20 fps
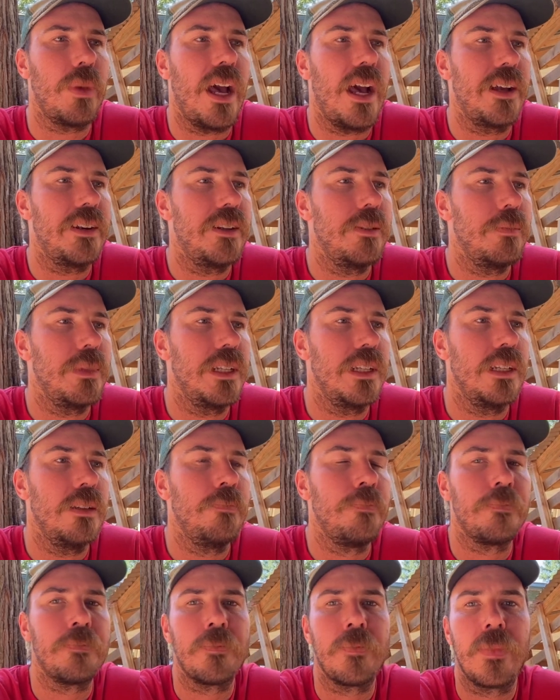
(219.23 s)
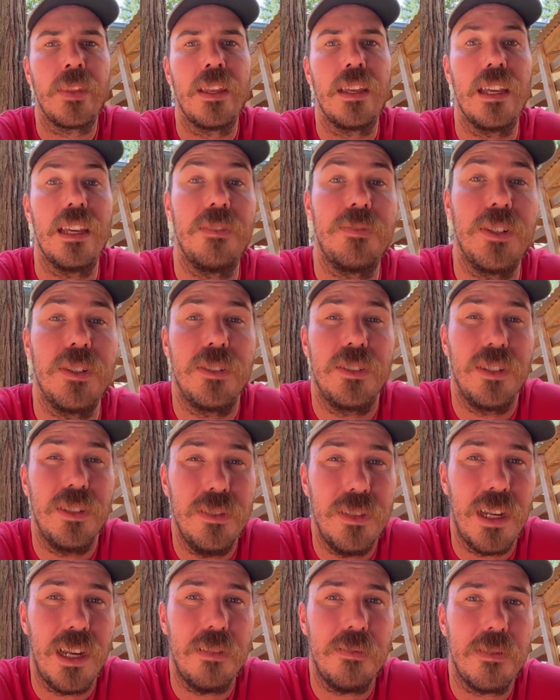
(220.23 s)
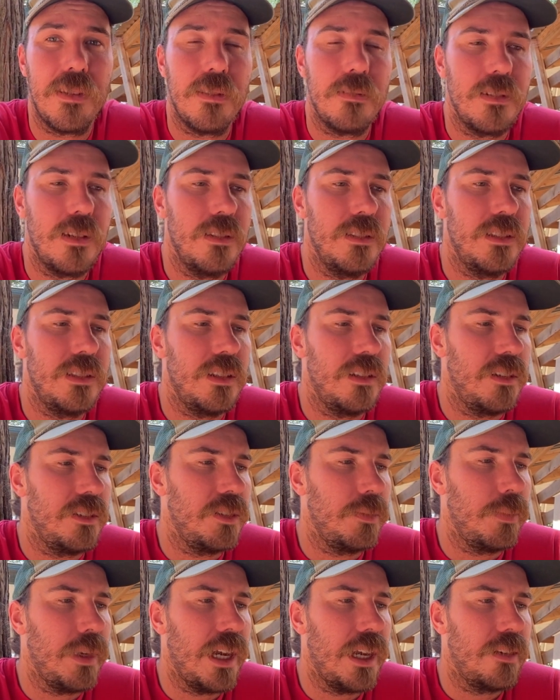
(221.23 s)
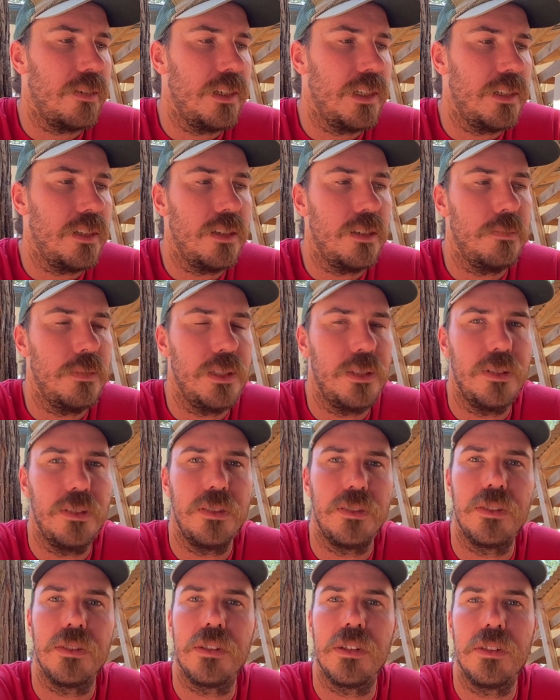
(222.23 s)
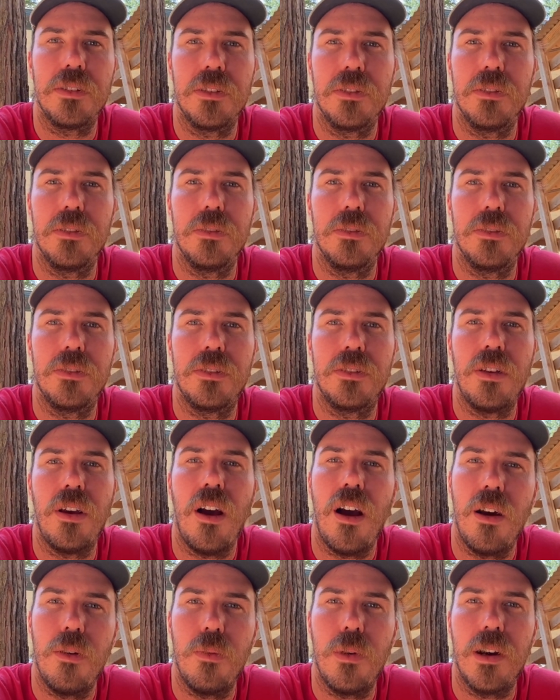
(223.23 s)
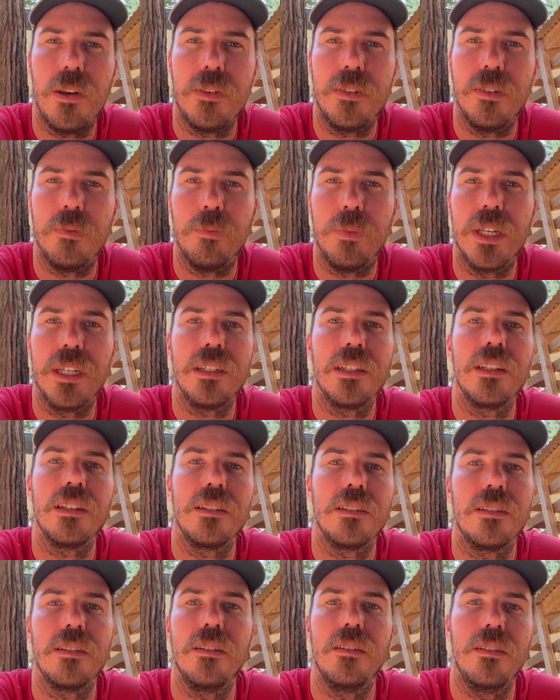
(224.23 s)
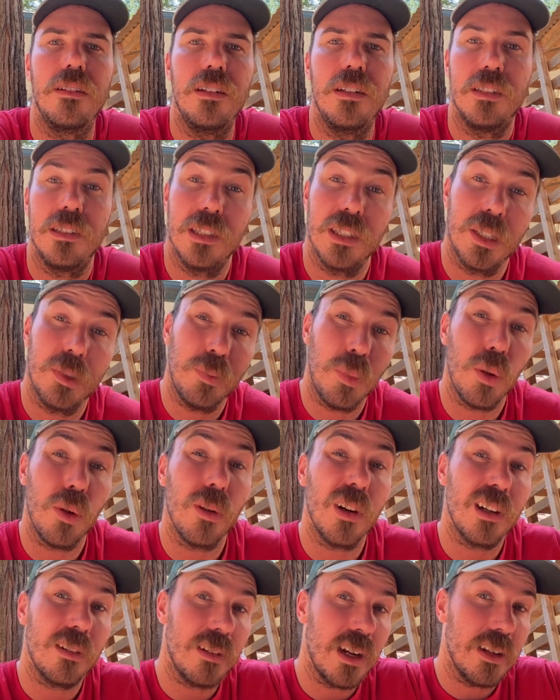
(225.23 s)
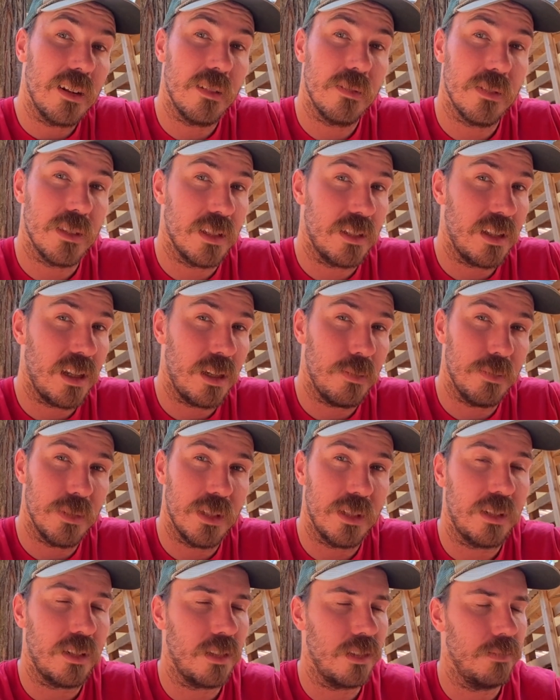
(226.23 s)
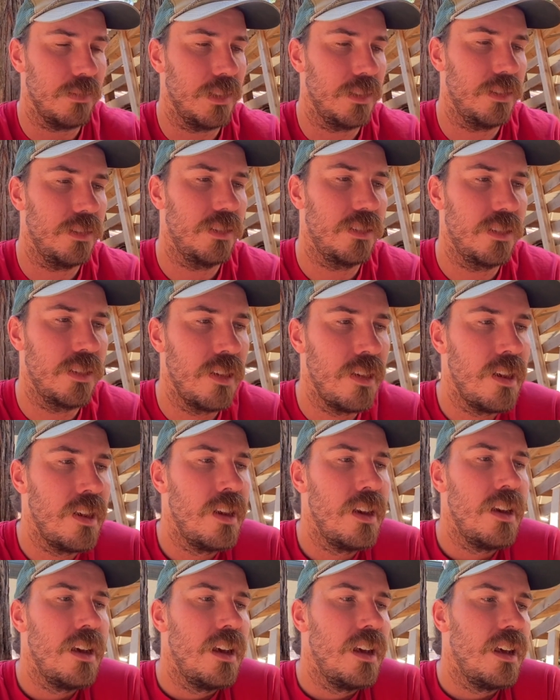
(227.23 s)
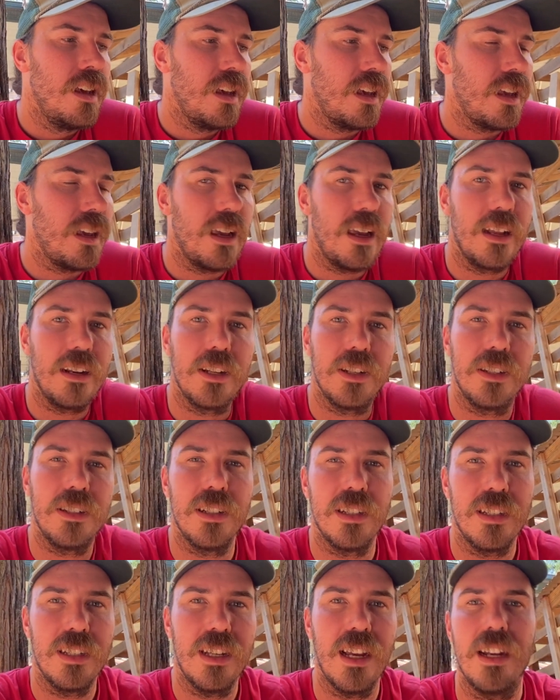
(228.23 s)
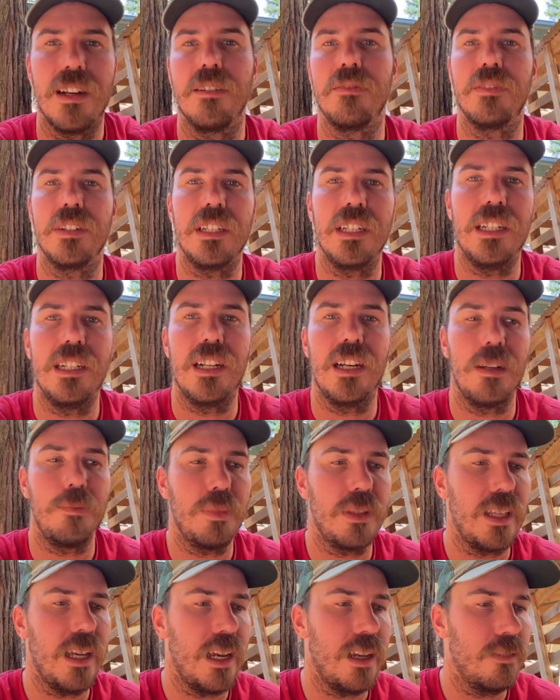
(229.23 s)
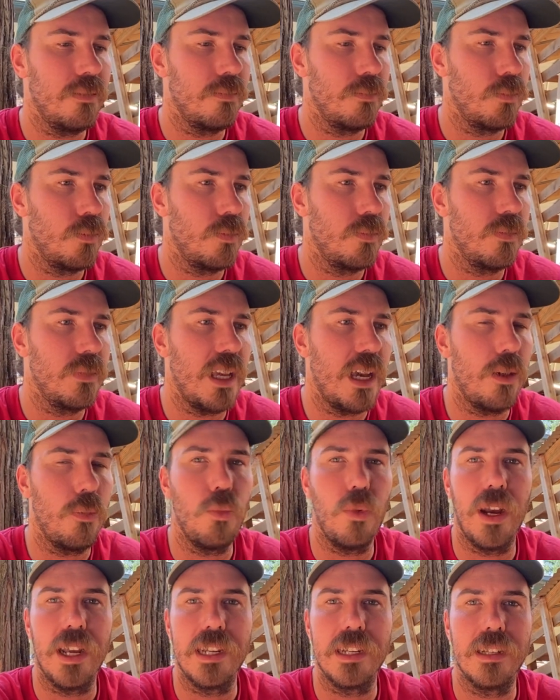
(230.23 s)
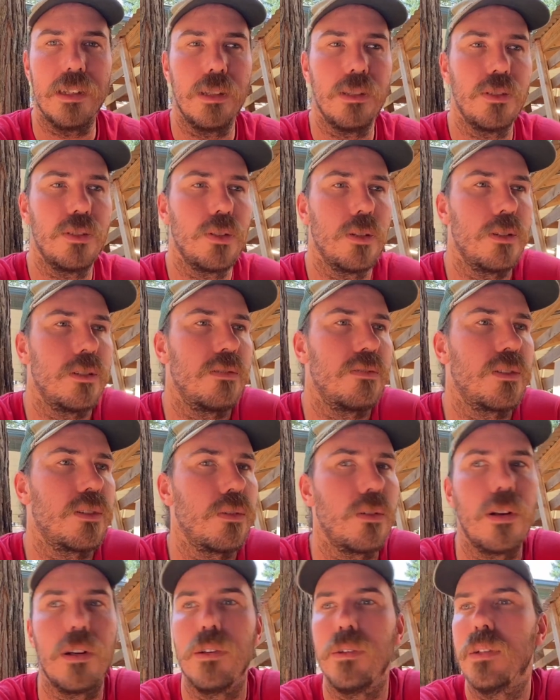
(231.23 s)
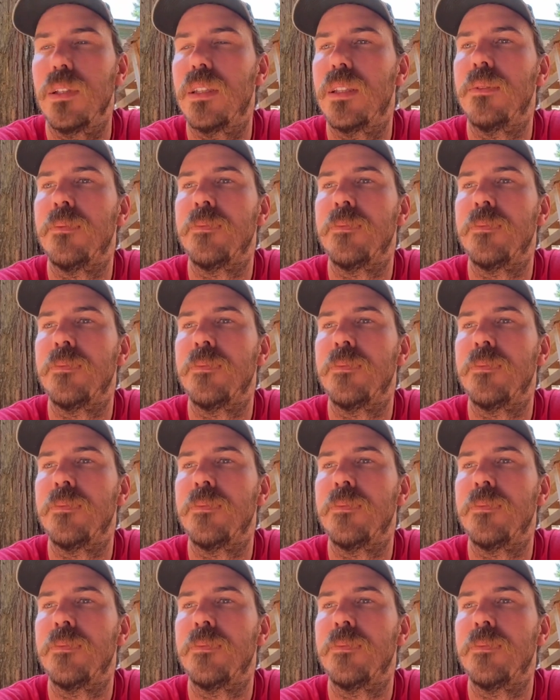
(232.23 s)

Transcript: bad to me if you do have corrosion on your battery terminals, you can use hot water and baking soda and just pour it right over the top of the terminals. And it should kind of eat up that, that white sort of growth.